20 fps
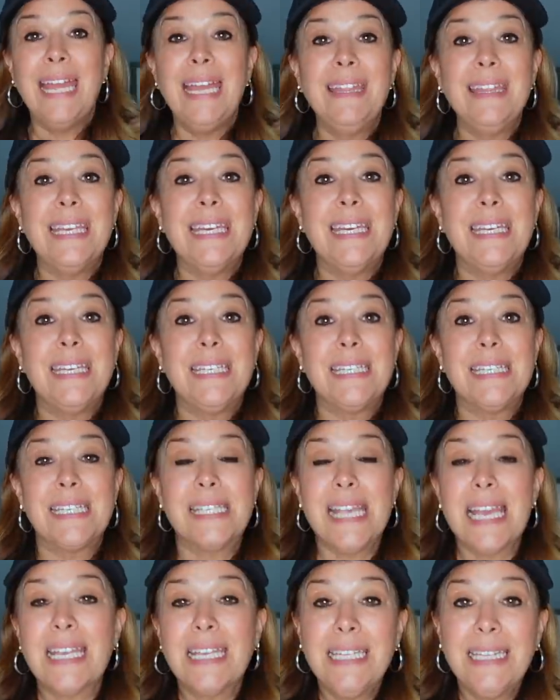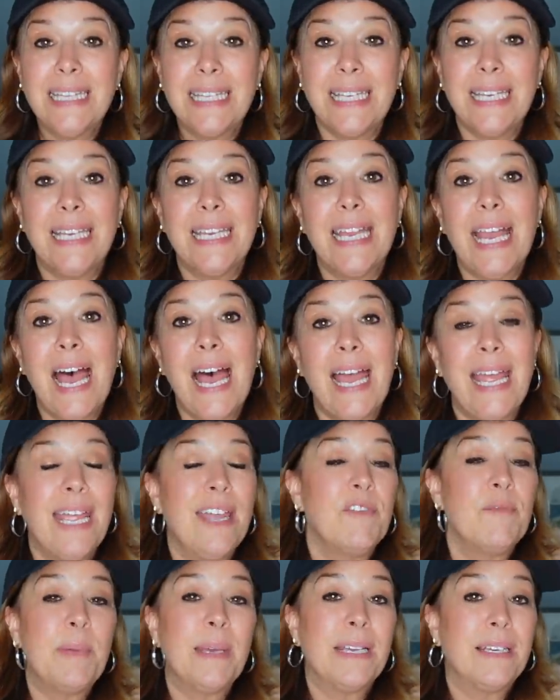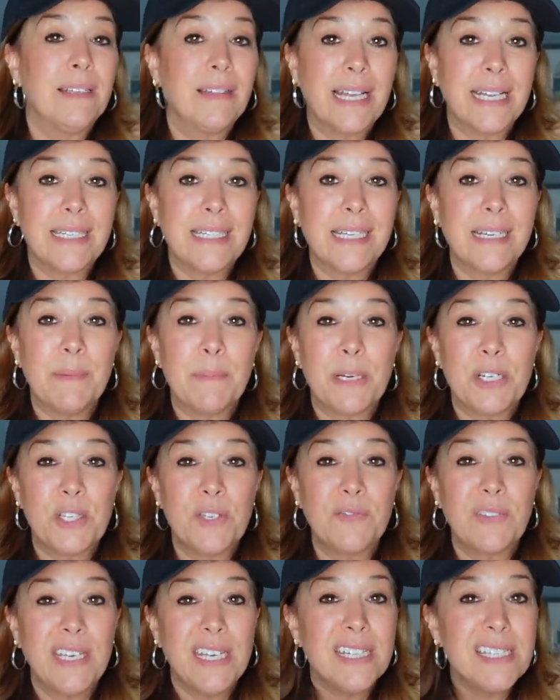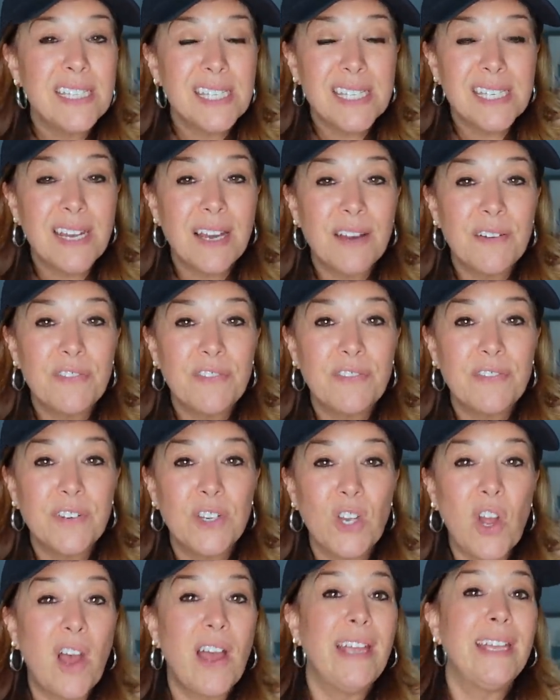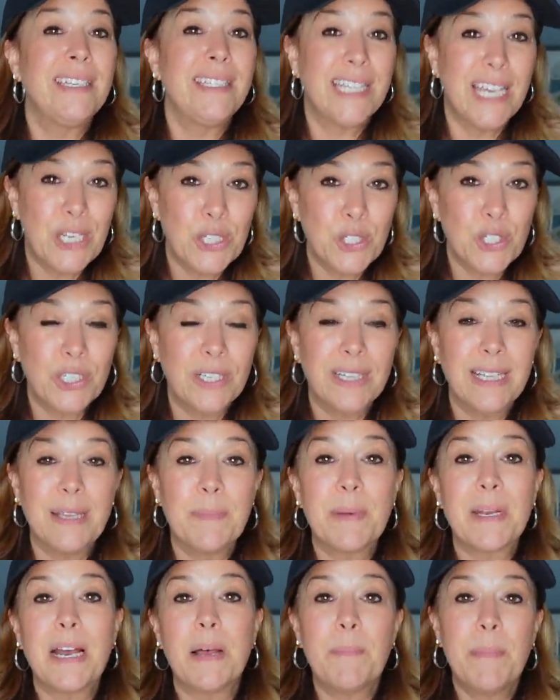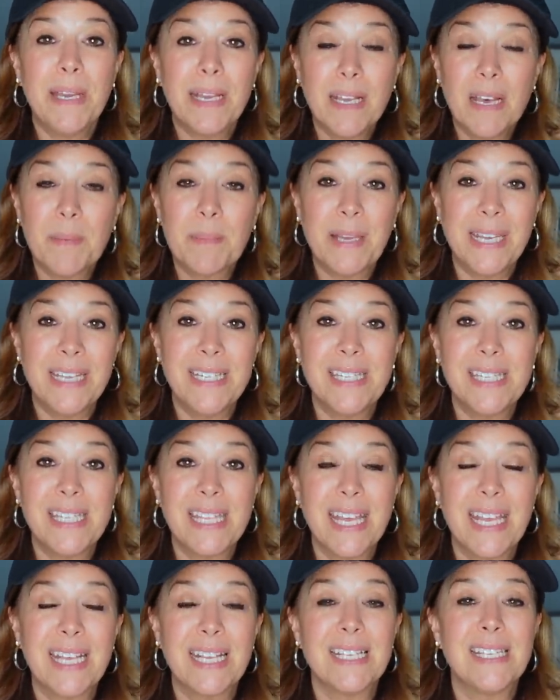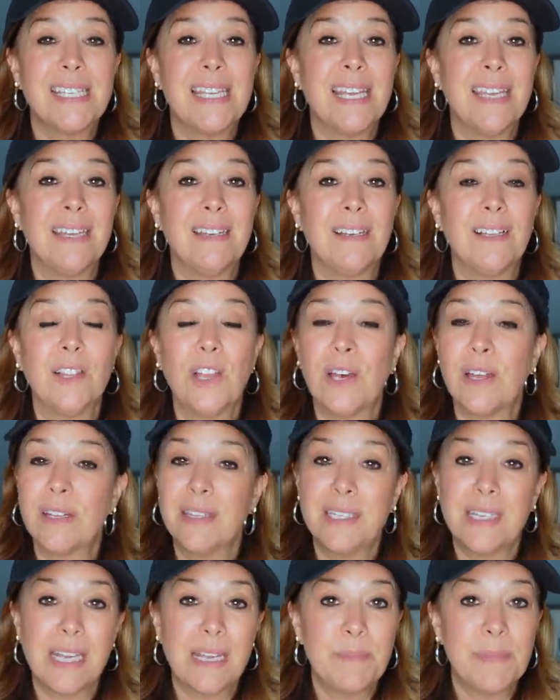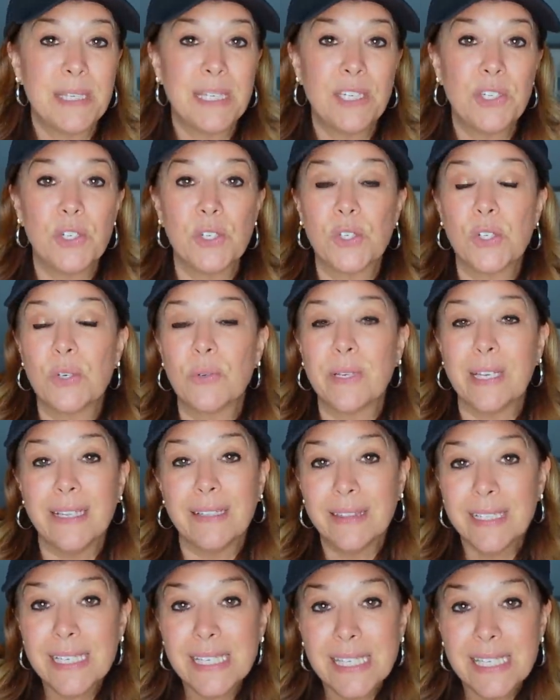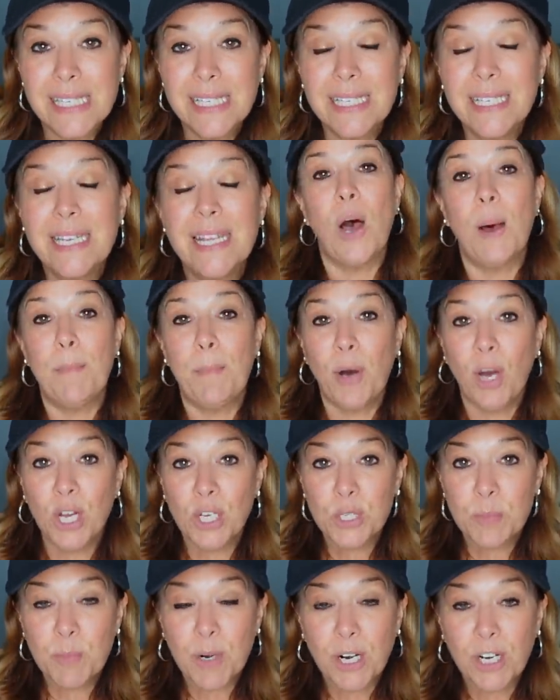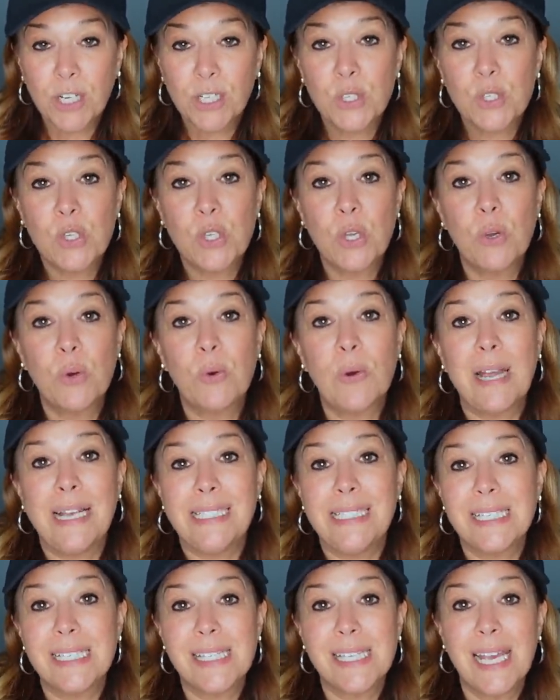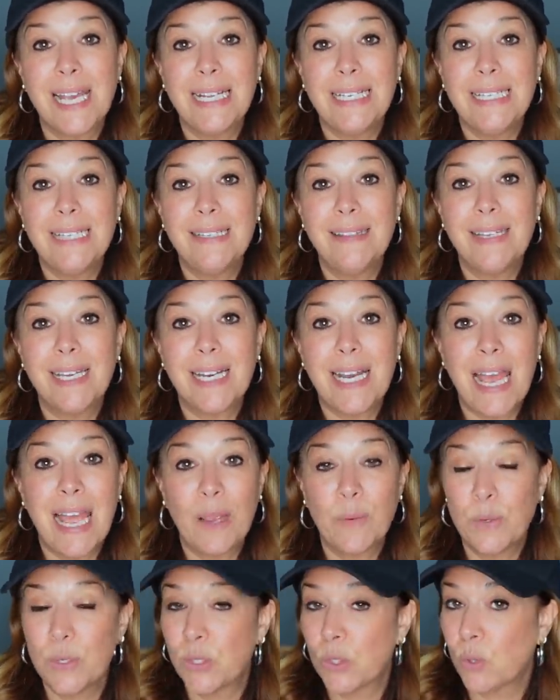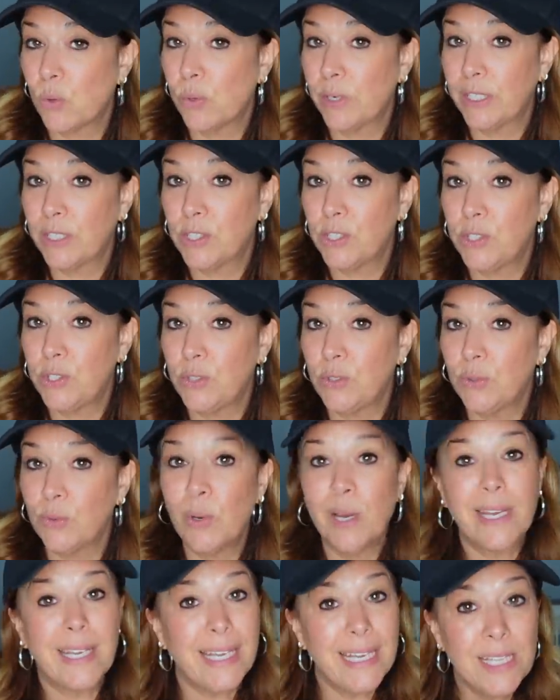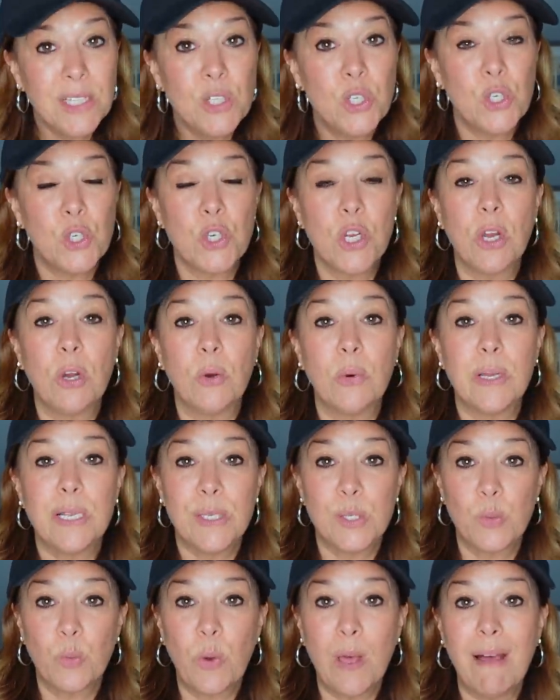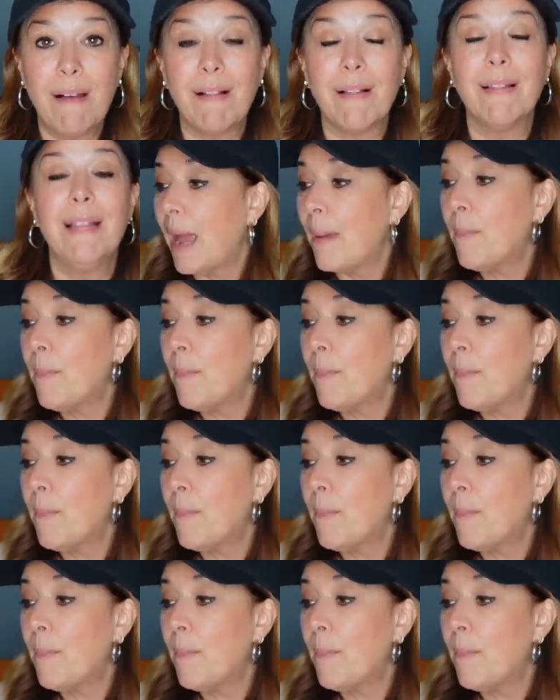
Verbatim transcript: And then secondly, I have been collecting a bunch of kids stuff, not intentionally, but I'll pick up kids things, and a lot of the times they just don't get listed on Poshmark, so I decided that I was going to do a kids show as well.